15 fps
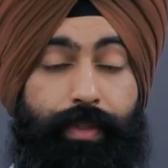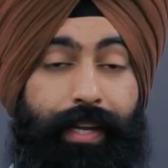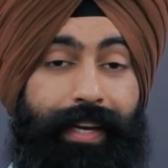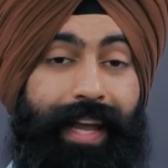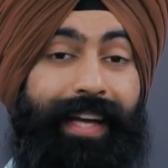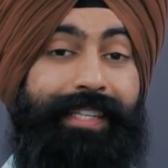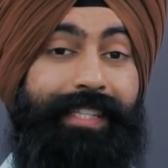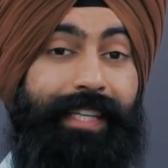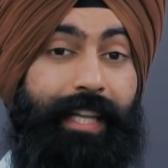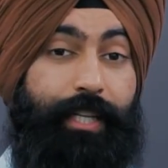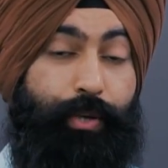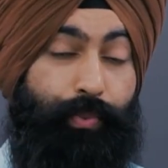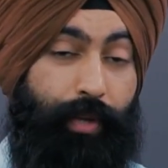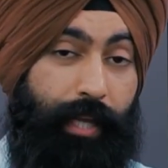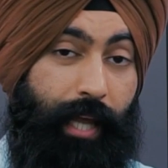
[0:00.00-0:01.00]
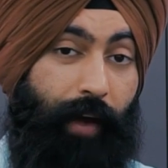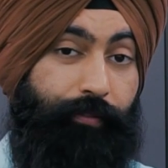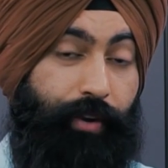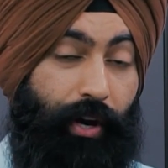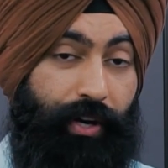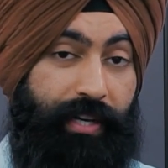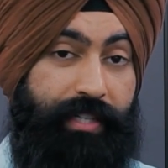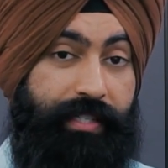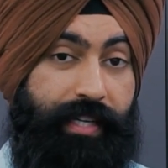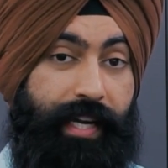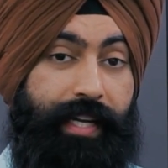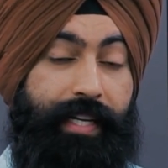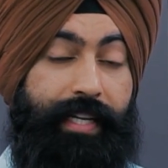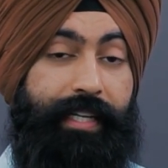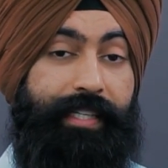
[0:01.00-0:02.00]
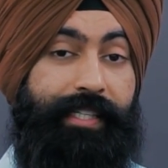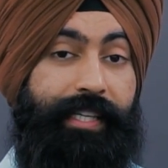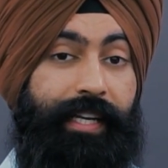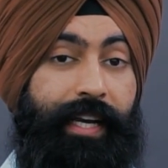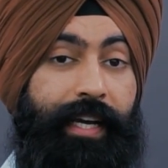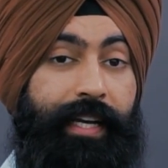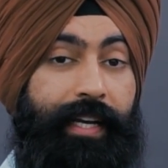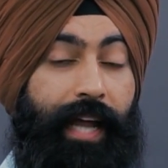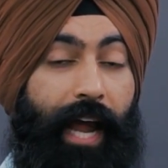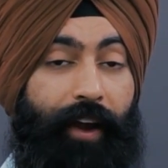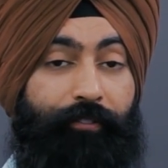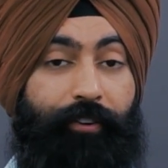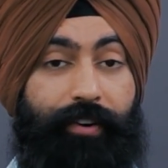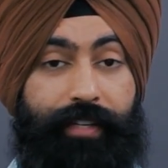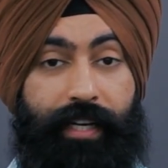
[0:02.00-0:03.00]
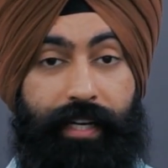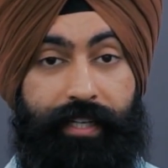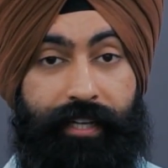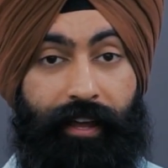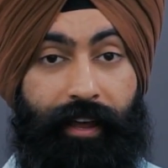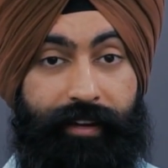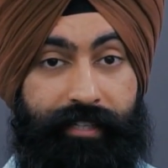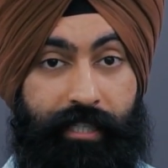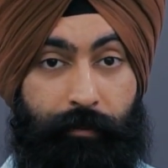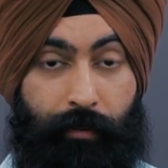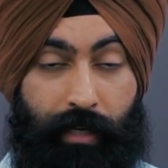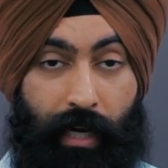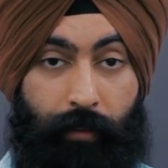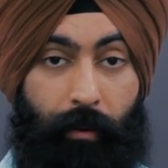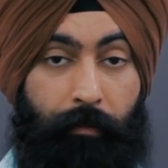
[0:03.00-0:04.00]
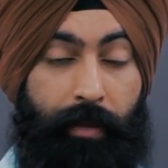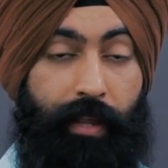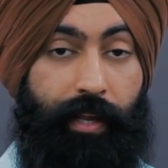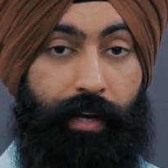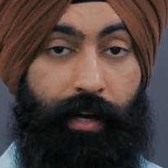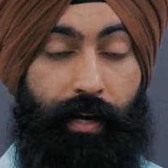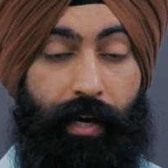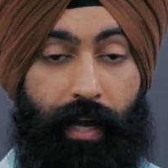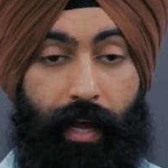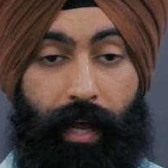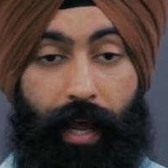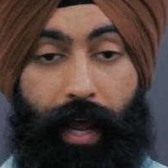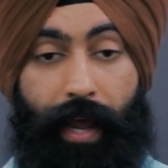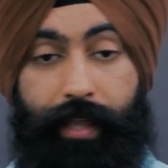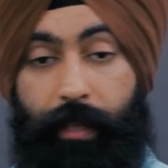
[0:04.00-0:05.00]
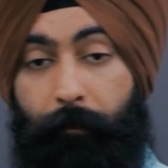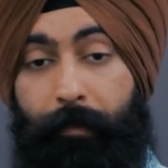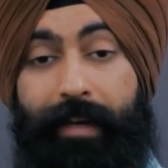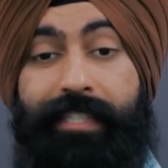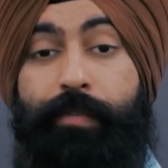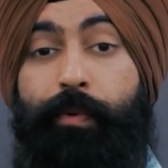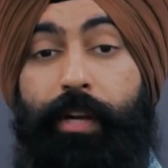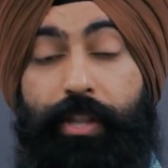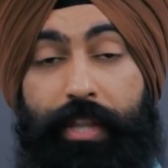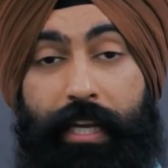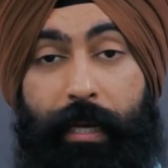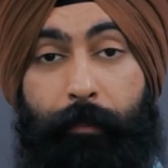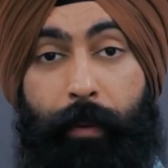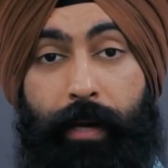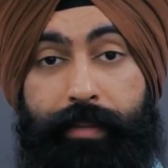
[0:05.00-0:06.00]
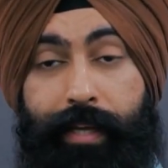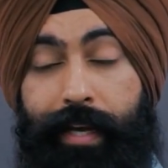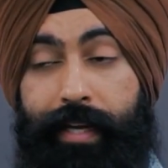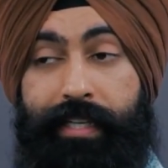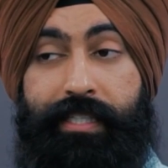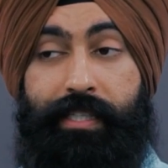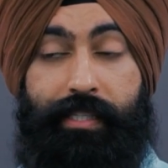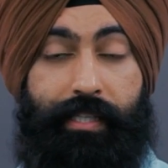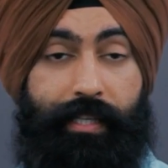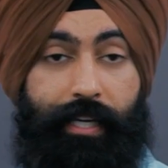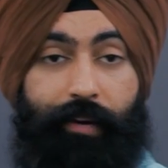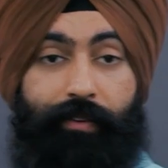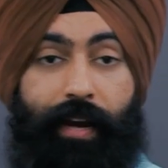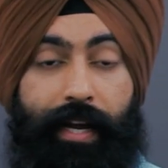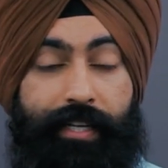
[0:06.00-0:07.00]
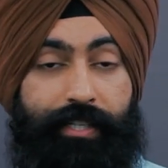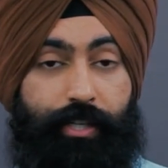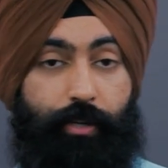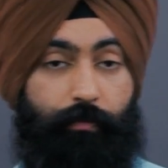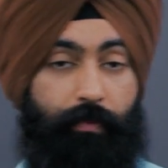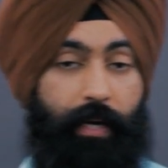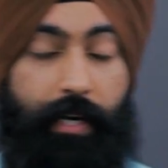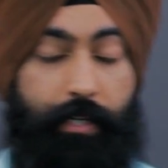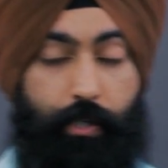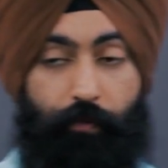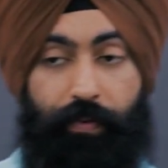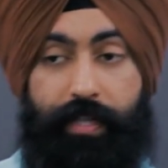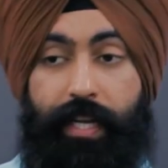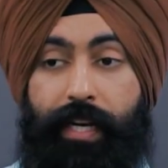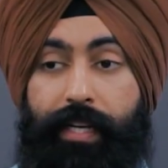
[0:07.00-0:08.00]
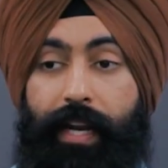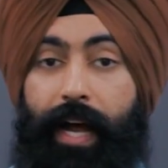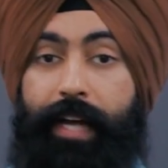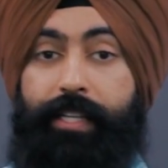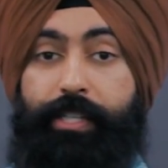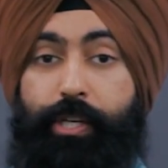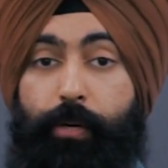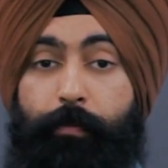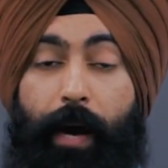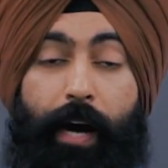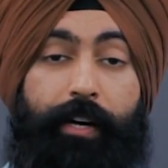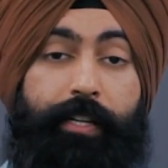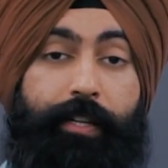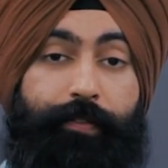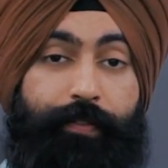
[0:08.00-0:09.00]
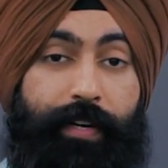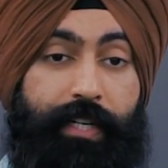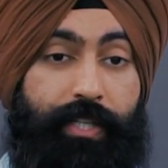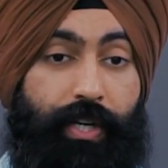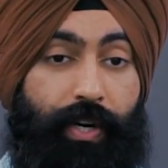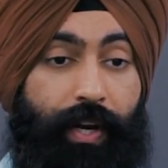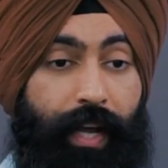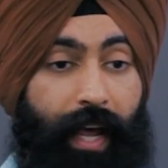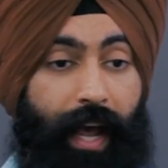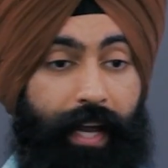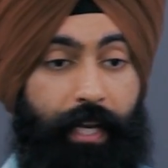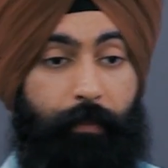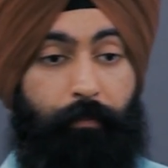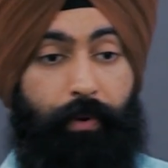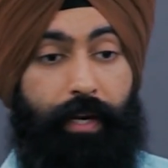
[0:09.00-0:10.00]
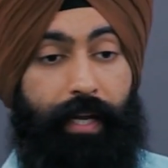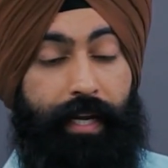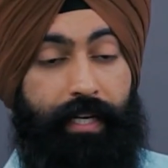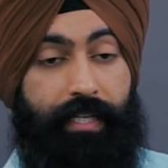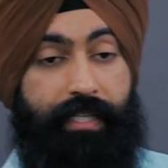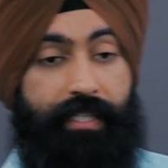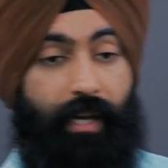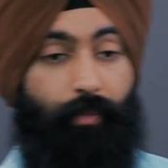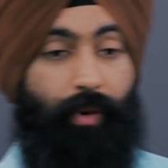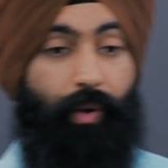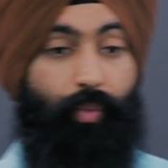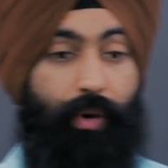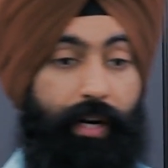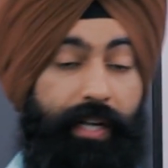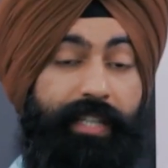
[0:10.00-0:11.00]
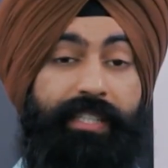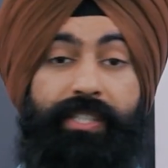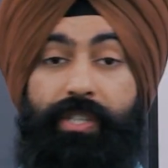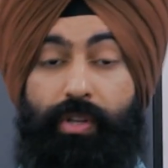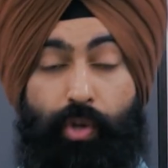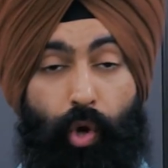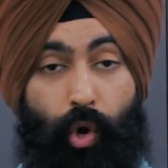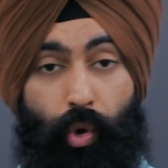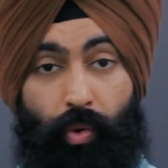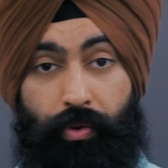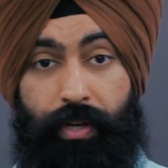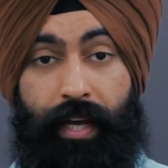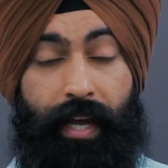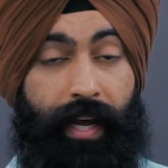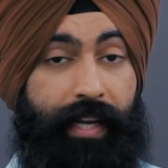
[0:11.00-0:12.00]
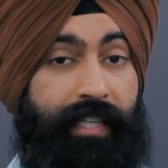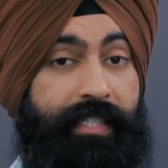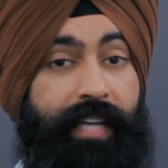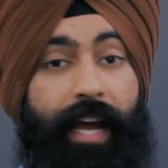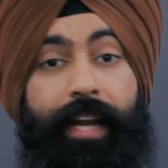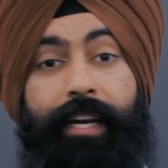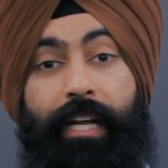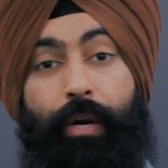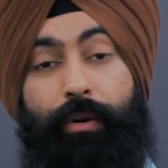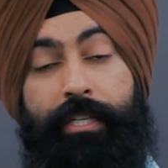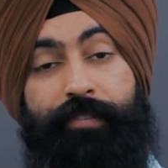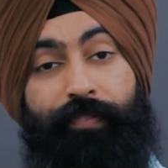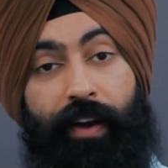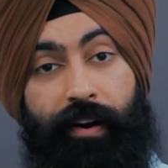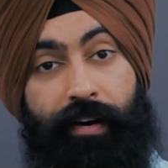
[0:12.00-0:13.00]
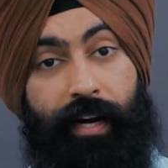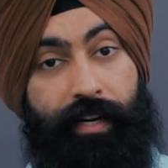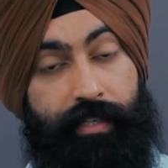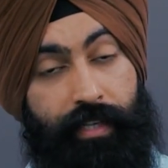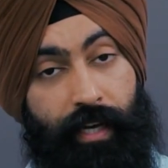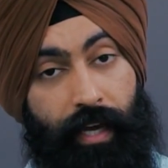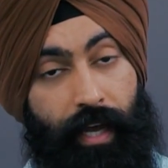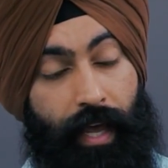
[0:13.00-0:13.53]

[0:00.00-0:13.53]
the next thing that you really have to understand is the hidden effort that it takes to become a millionaire and the best way to think about that is just to think of an ice cube so if you take an ice cube out of the freezer and you put it into somewhere where it is still cold it is 10 degrees Fahrenheit